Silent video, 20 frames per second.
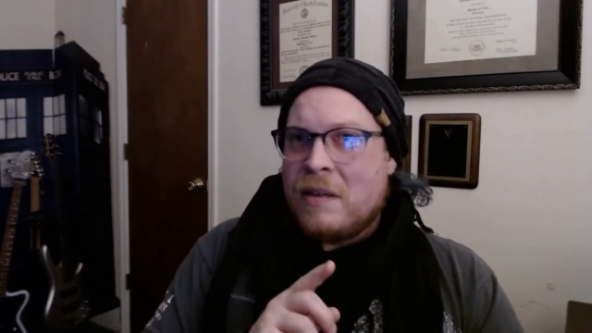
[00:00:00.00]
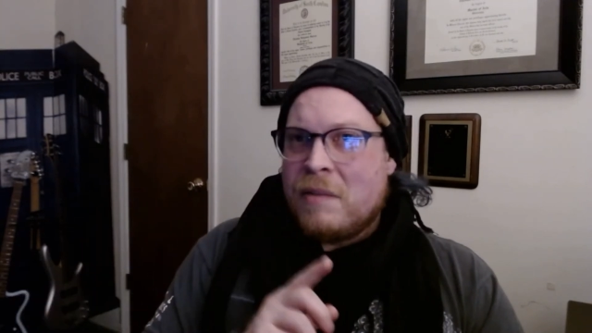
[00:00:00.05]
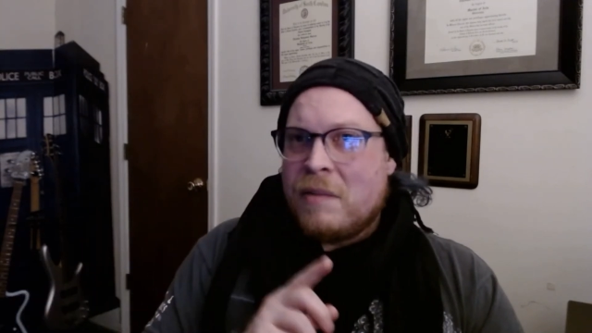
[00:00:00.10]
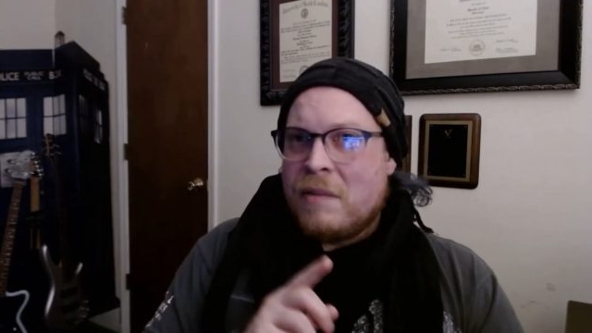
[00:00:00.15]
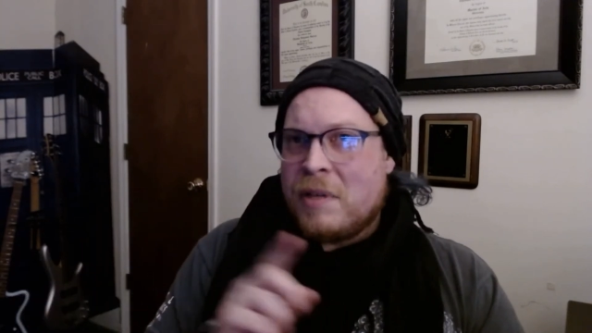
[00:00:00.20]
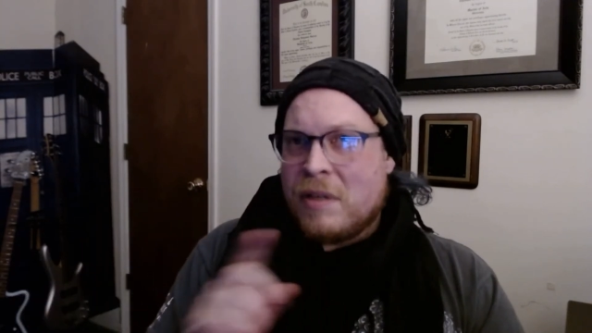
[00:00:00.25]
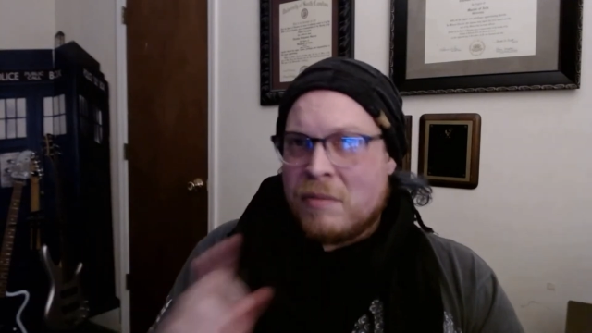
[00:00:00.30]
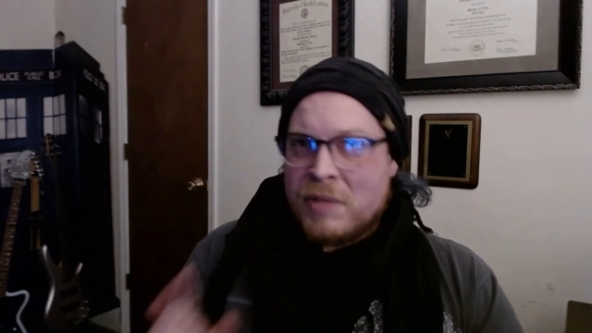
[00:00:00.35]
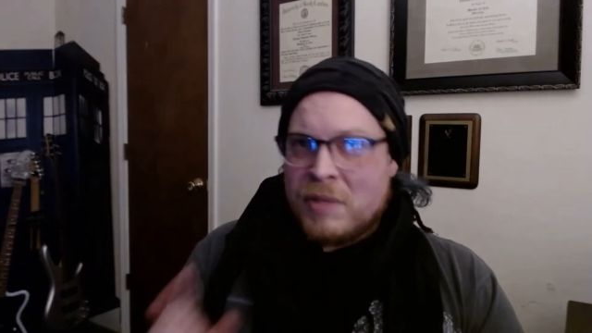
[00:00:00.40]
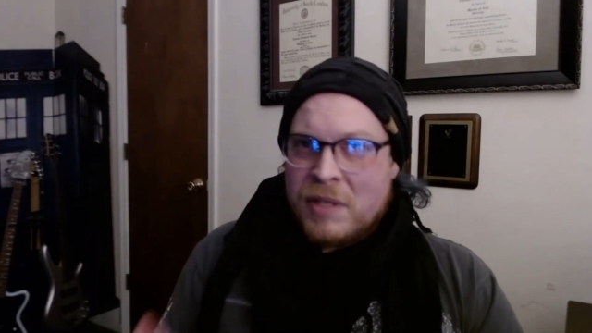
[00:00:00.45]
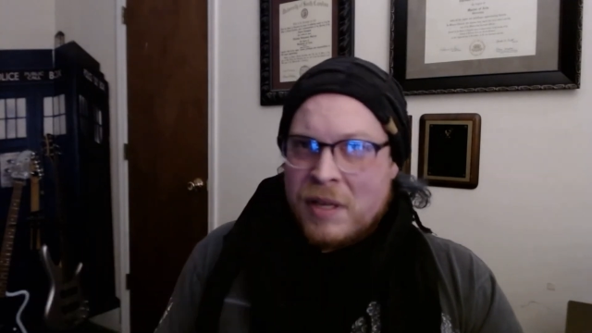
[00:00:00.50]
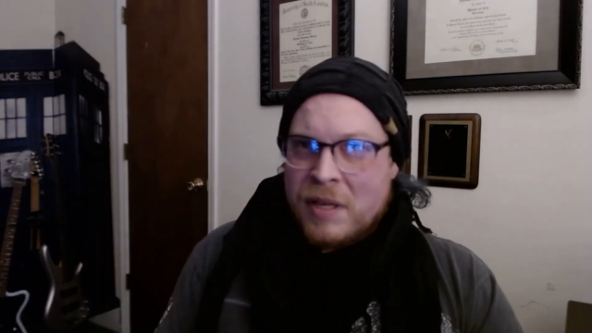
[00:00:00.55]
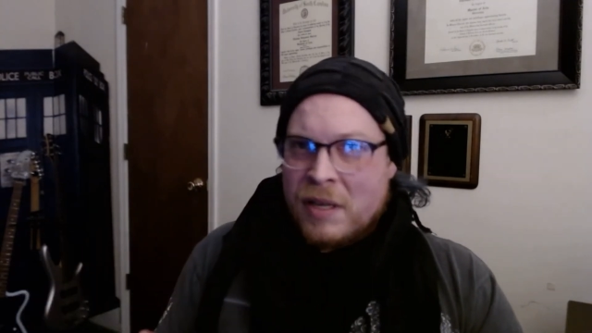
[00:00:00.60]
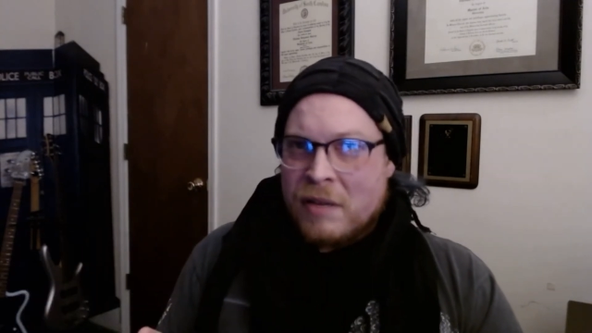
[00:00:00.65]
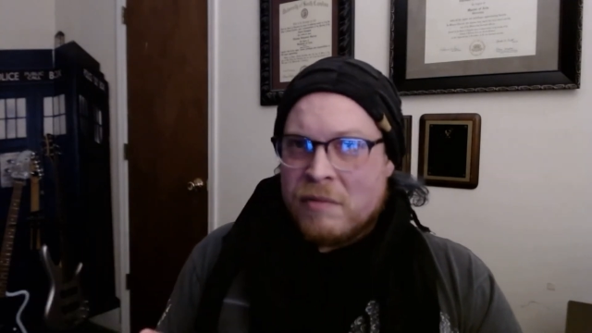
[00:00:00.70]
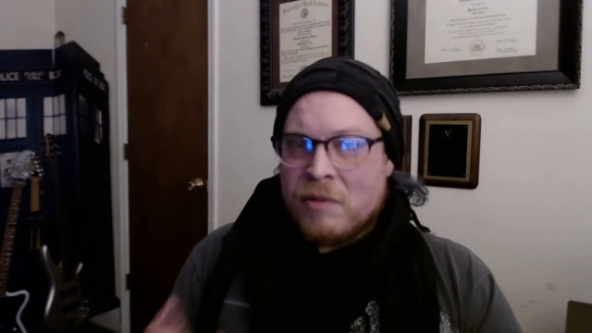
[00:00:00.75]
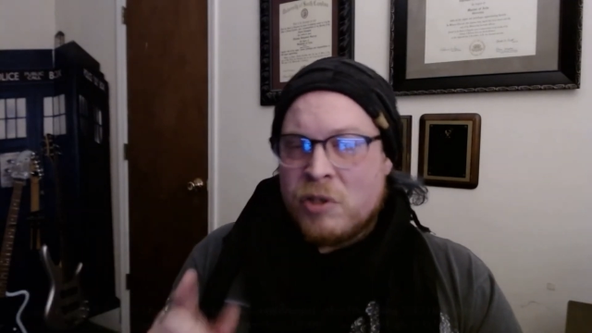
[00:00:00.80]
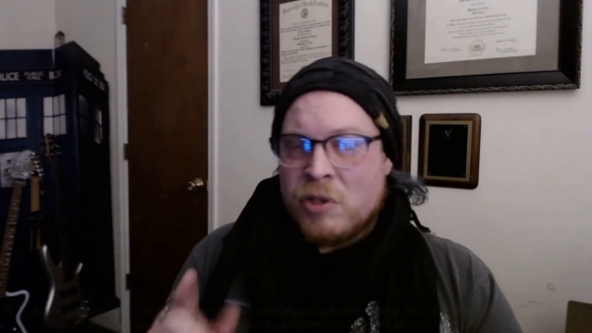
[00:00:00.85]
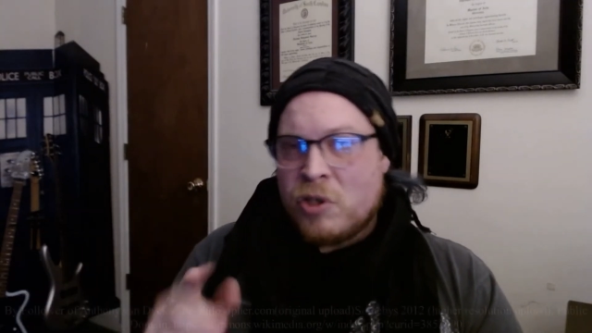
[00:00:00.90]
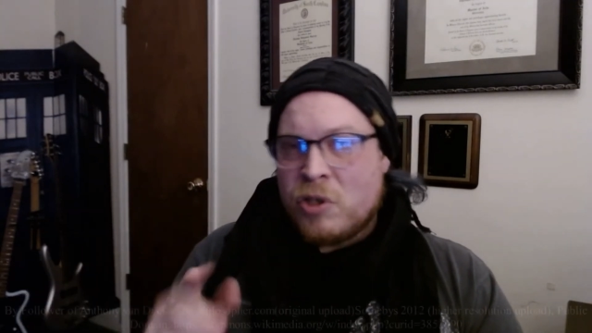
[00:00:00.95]
becomes
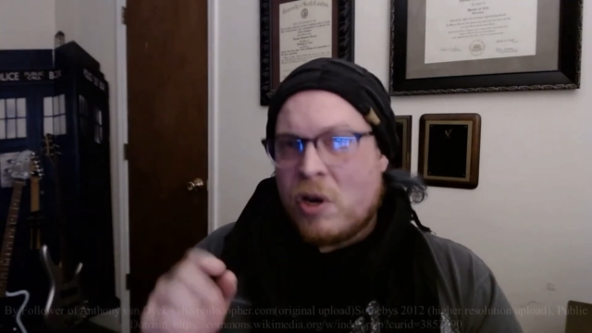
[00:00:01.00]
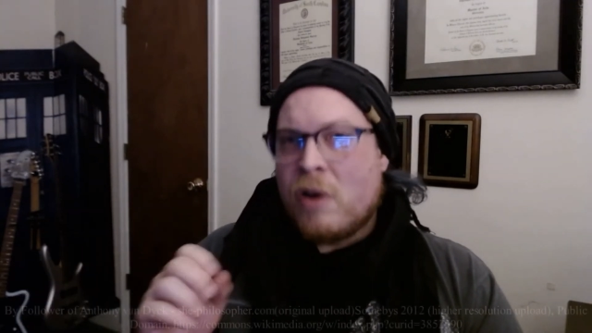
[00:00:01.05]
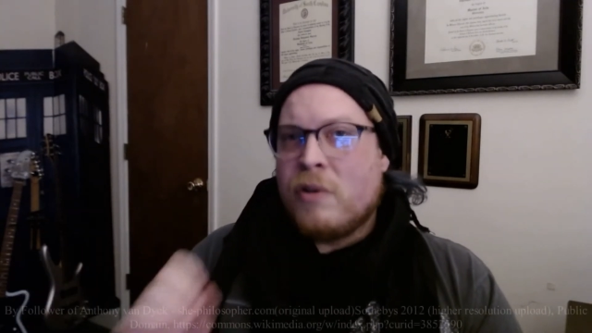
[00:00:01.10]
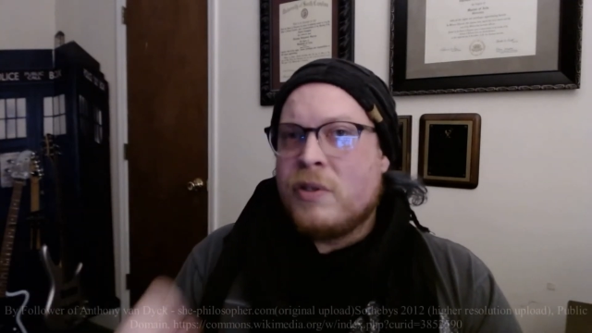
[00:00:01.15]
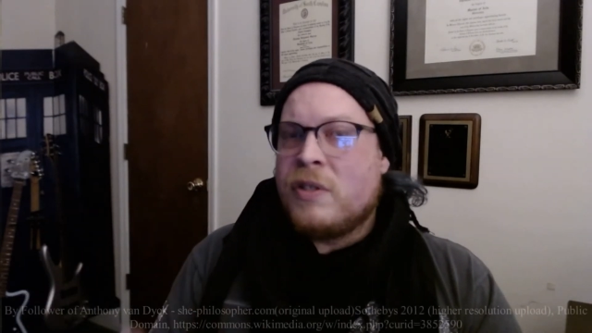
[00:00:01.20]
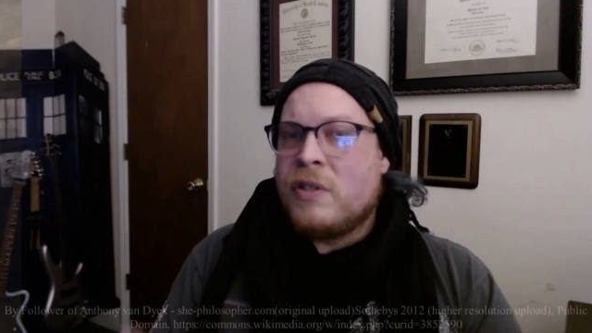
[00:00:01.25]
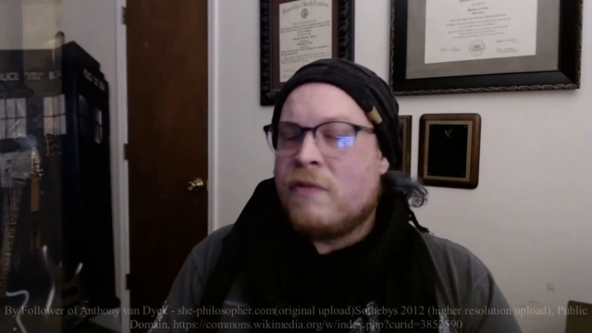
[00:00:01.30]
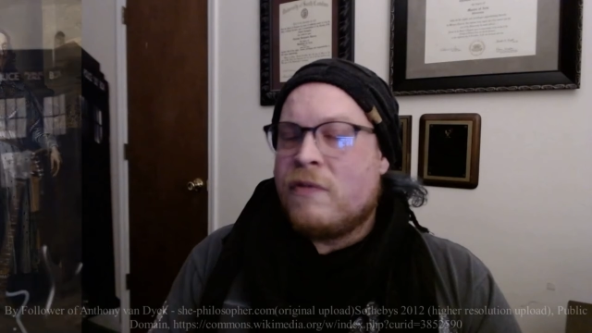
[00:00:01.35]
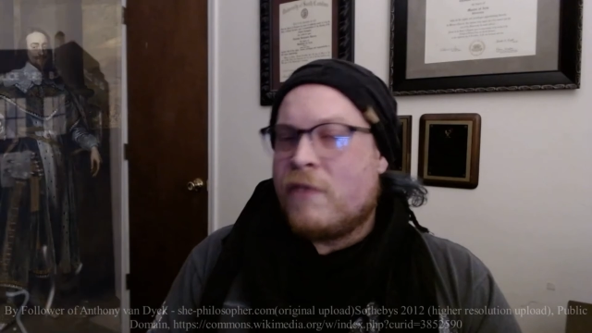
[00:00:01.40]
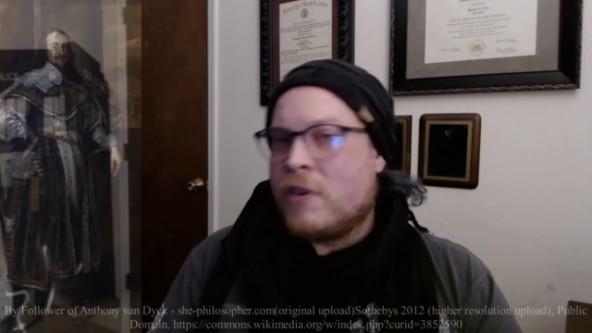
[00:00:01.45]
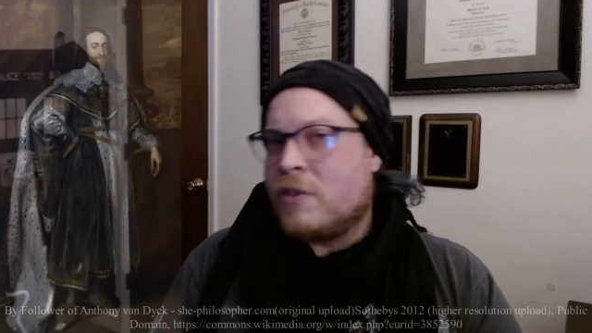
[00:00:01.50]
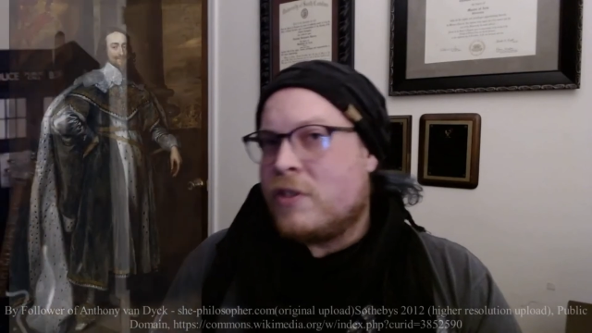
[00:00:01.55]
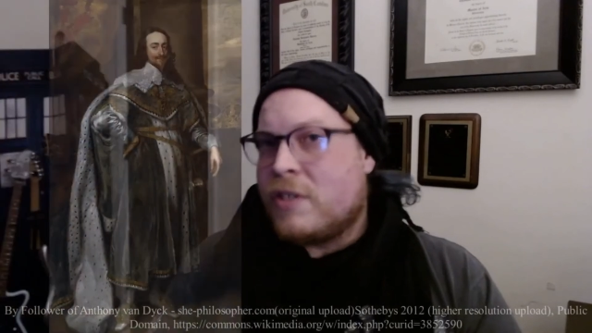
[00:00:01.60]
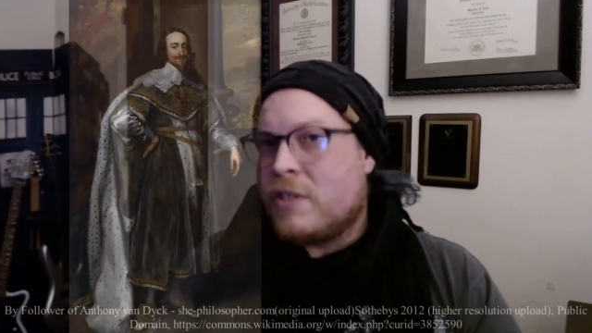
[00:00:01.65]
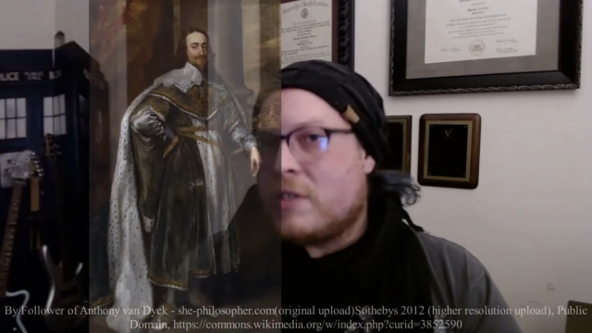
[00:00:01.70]
king, Charles I.